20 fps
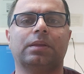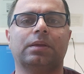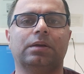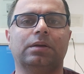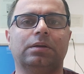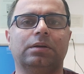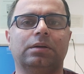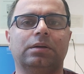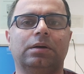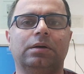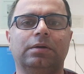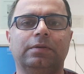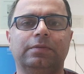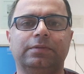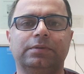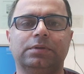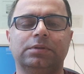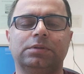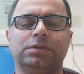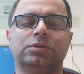
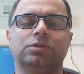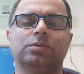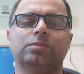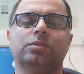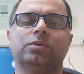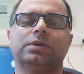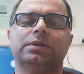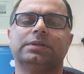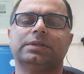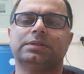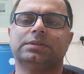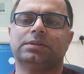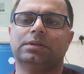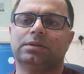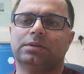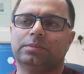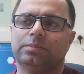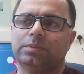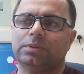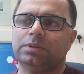after the thrombolytic
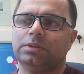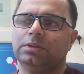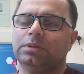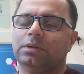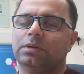therapy,